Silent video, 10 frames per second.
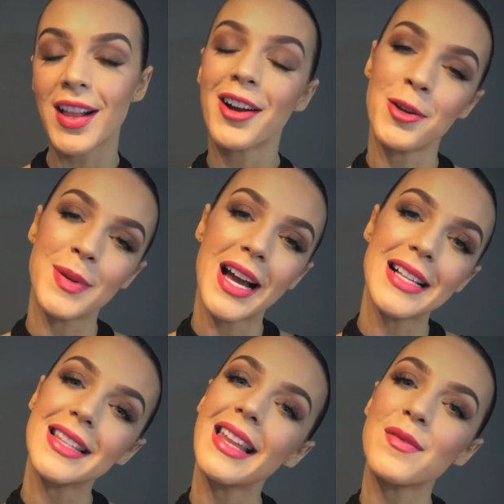I hope you
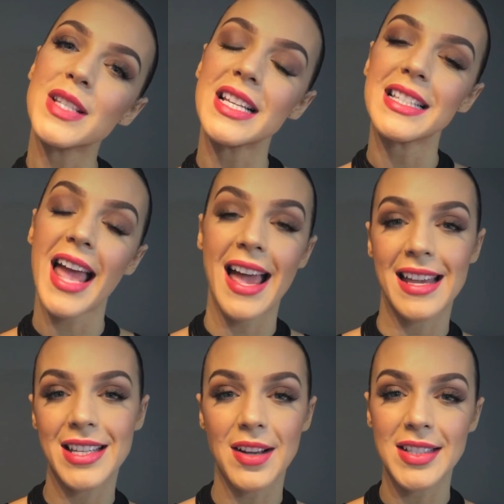guys loved it,
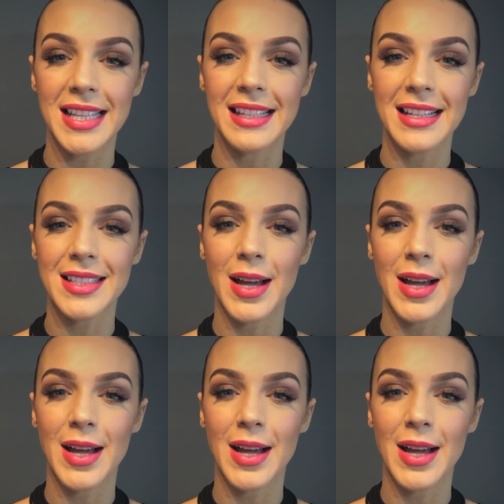and I'll see you next